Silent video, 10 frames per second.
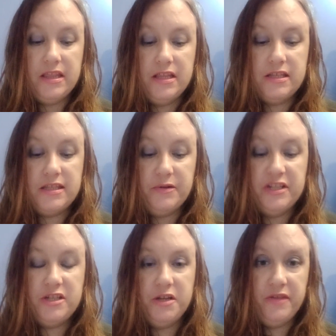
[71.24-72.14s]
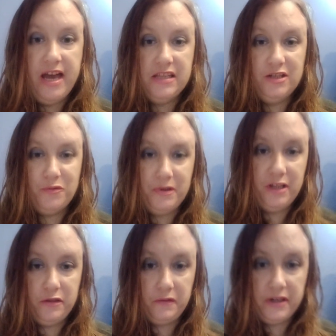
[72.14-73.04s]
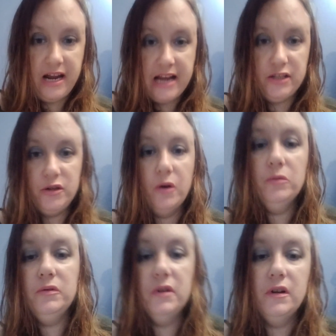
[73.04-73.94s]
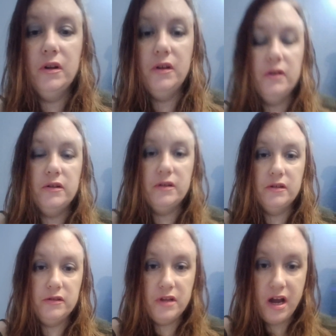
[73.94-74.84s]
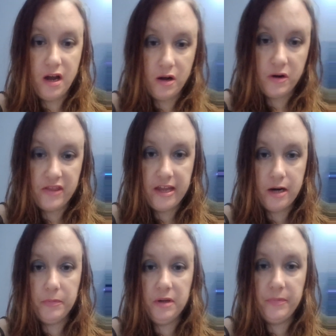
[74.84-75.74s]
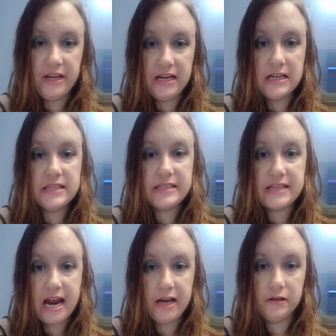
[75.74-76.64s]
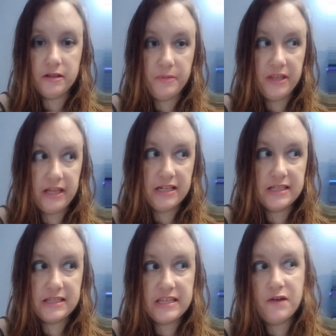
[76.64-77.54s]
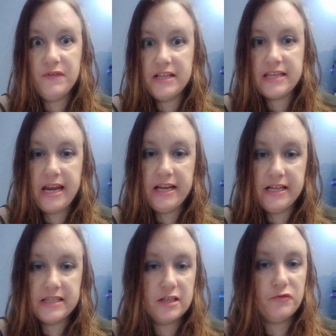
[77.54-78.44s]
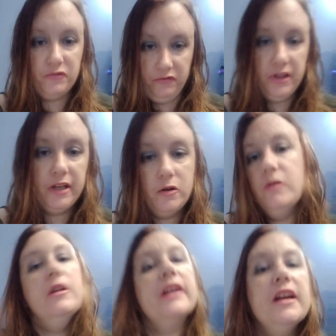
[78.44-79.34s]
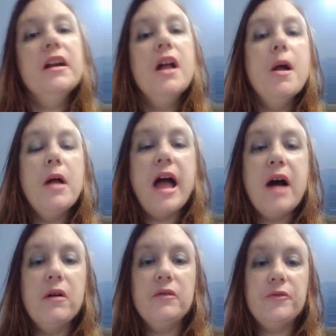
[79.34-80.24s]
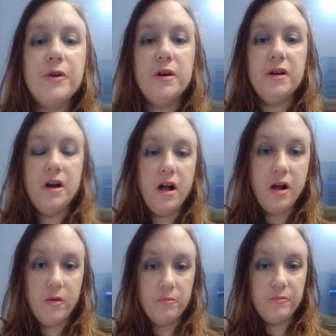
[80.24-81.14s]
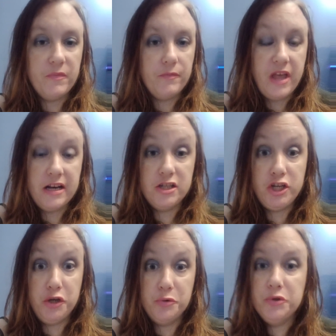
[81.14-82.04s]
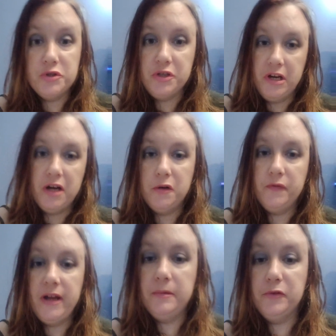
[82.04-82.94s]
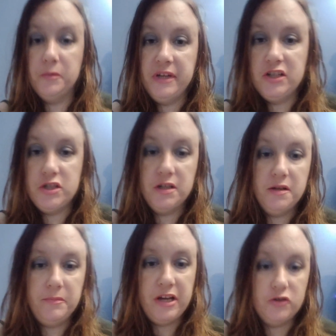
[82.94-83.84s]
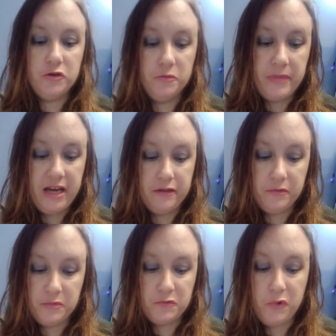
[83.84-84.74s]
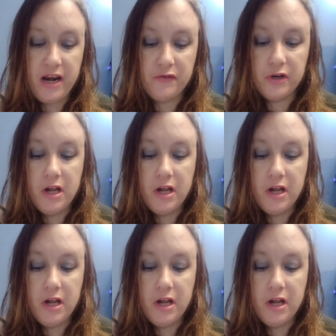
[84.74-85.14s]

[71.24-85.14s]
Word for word: So it's 2023. I don't know, and the Airbnb is styled to be like 70s, 80s. It's really cool looking. However, um, and it's huge, you know, family room, kitchen, bedroom, bathrooms, whatever.